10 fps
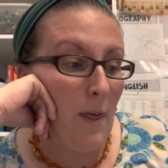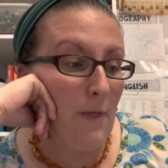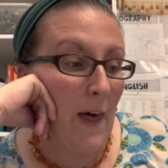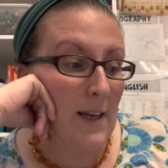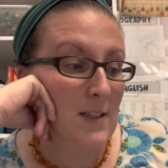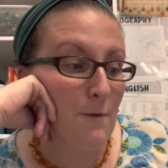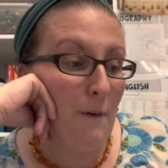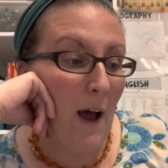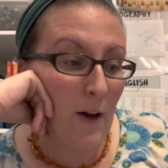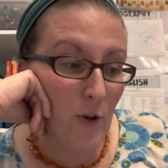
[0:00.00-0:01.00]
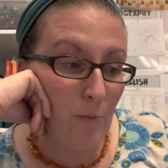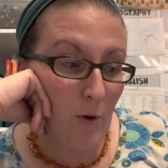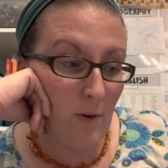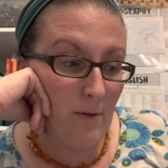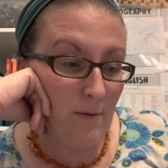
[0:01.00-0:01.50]
that is
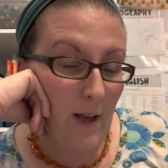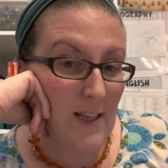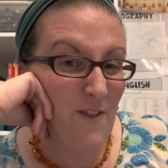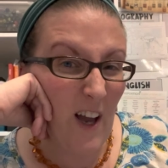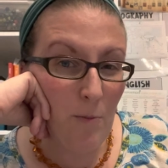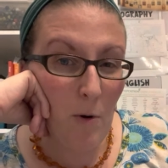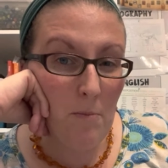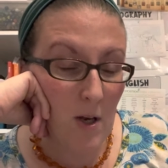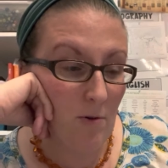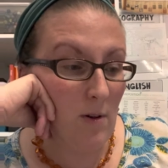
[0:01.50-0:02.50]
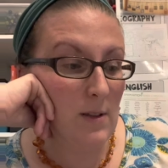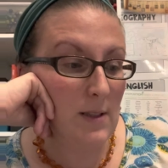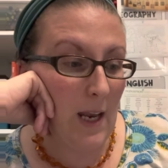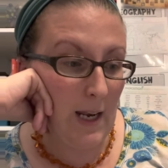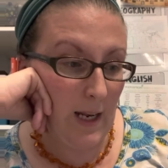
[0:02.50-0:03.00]
valuable, has valuable
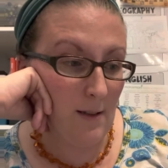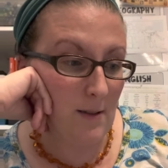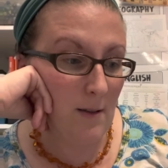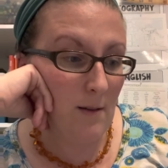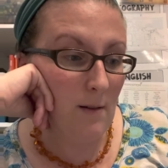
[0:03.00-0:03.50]
minerals in it,